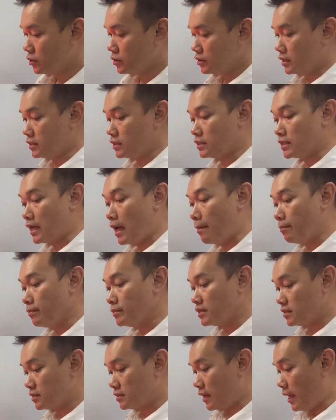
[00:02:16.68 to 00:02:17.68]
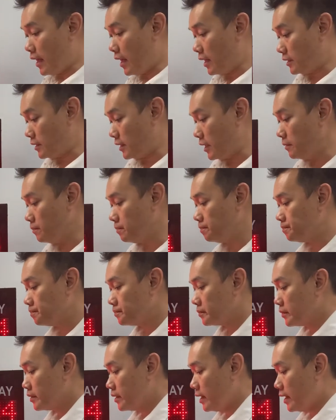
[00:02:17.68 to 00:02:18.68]
This is M18
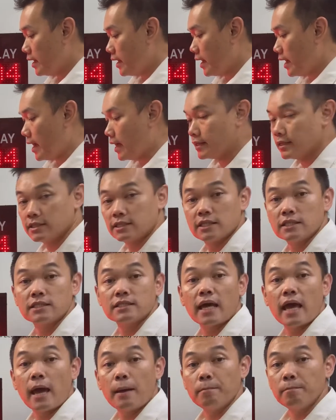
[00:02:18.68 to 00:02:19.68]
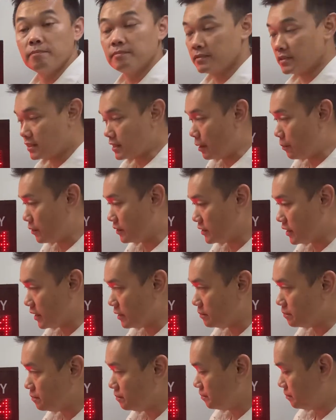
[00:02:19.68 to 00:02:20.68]
and this is M17.